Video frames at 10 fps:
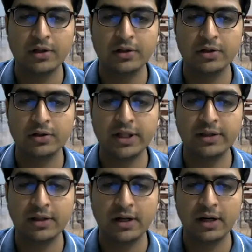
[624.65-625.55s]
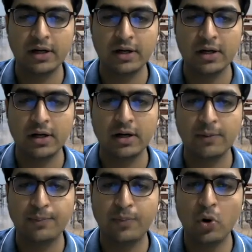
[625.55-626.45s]
So this
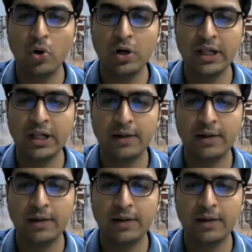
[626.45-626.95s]
bold